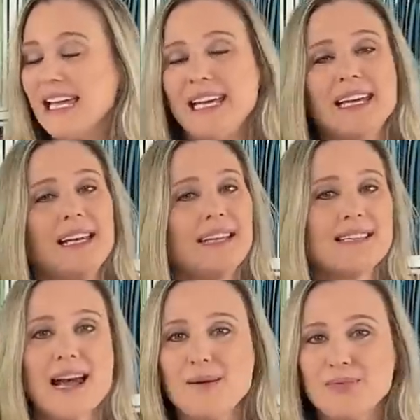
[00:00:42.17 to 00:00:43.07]
It is
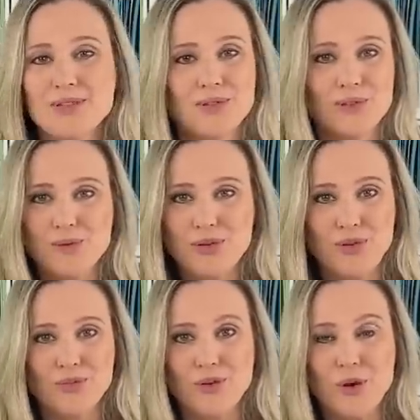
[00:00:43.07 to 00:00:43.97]
absolutely
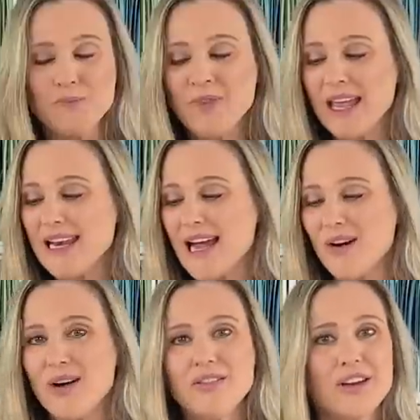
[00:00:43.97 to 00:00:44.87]
beautiful.
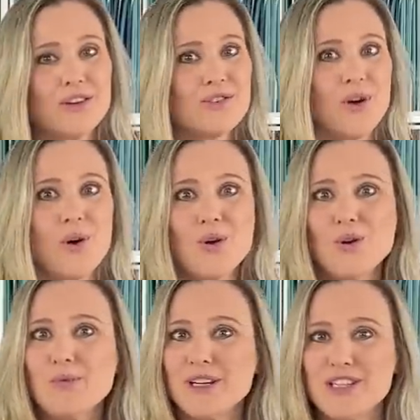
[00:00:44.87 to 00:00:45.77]
Now, there's a
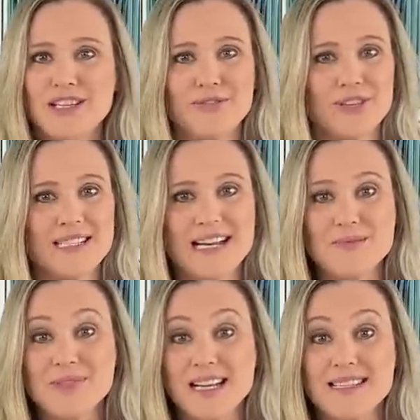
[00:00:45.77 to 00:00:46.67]
whole bunch of different
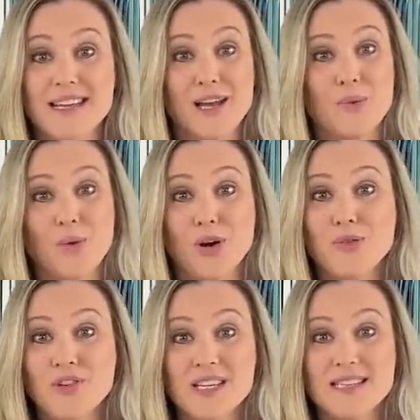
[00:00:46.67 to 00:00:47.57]
stamp sets that could work
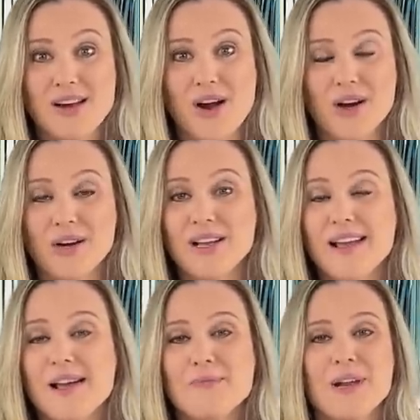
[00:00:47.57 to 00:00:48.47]
for this card,
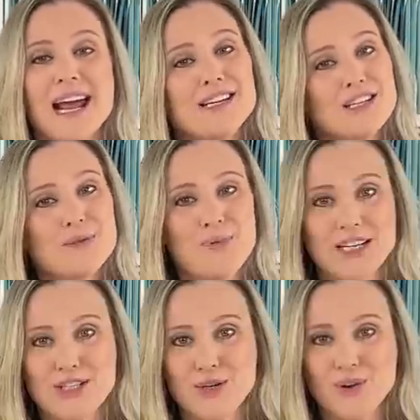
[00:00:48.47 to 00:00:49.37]
but I just
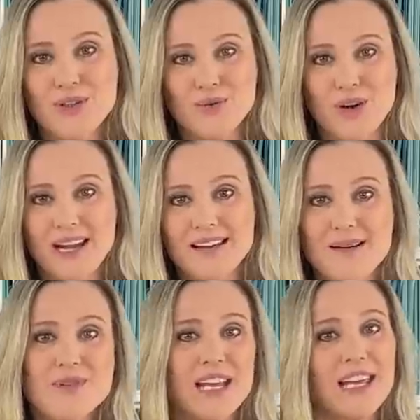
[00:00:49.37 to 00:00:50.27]
picked two or three.
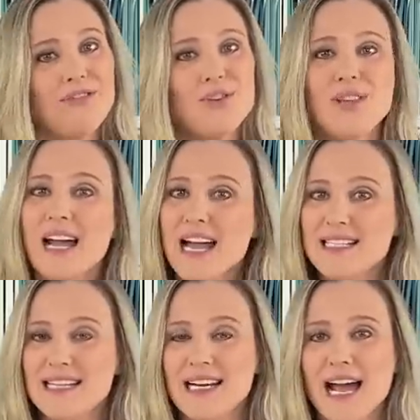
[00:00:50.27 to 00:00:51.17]
I'm gonna give you the
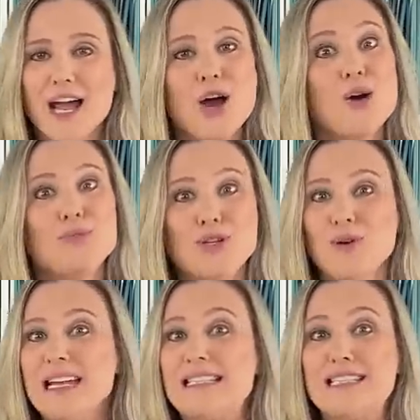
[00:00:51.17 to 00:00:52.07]
idea. I hope to
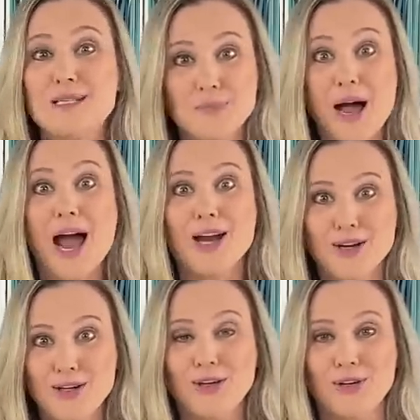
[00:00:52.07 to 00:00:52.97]

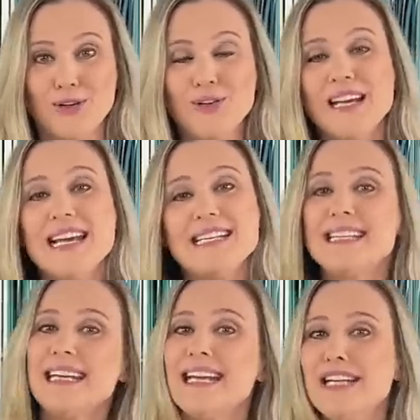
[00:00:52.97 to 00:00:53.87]
inspire you to
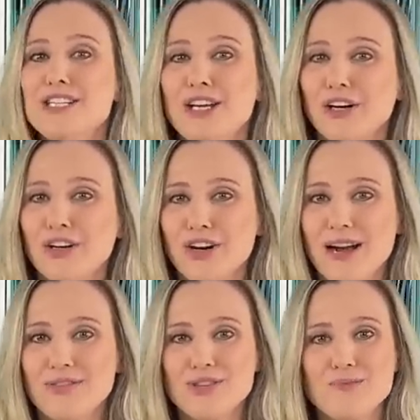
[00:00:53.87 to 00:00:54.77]
get into your
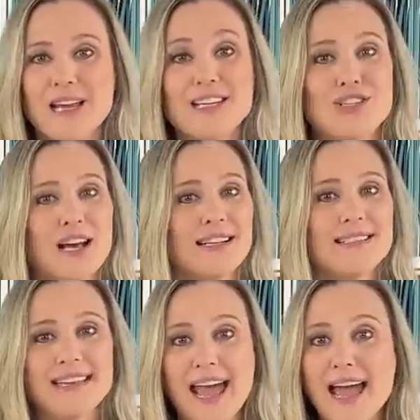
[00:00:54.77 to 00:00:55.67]
craft room and
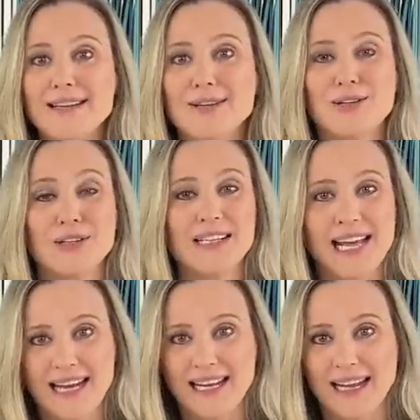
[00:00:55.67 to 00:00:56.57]
just get
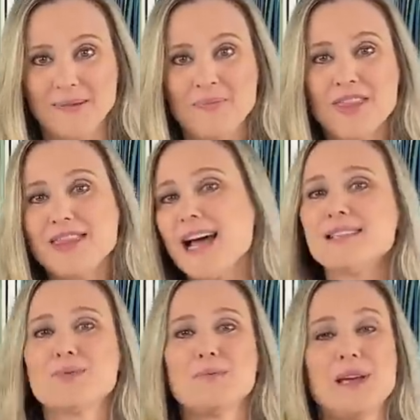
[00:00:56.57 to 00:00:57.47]
creating.
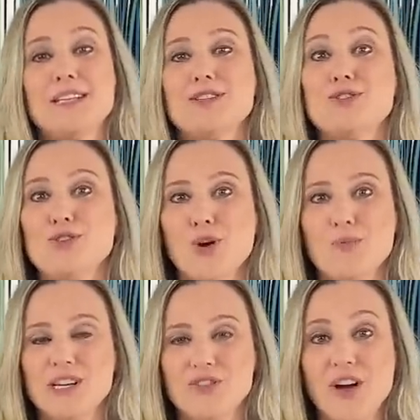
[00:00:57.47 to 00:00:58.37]
That's what makes it so
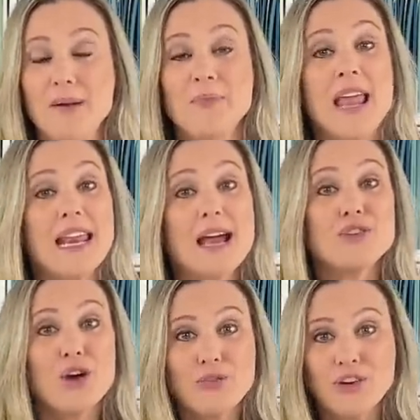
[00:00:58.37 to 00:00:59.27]
much fun. Now,
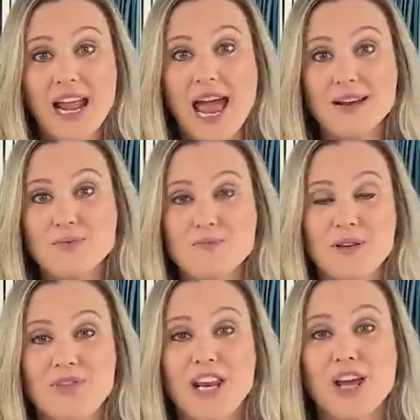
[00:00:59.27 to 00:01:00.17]
don't forget, when my
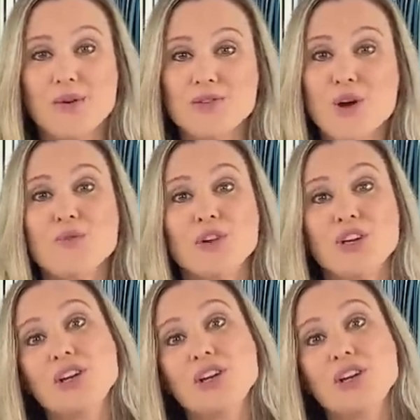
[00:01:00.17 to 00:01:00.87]
video is over, you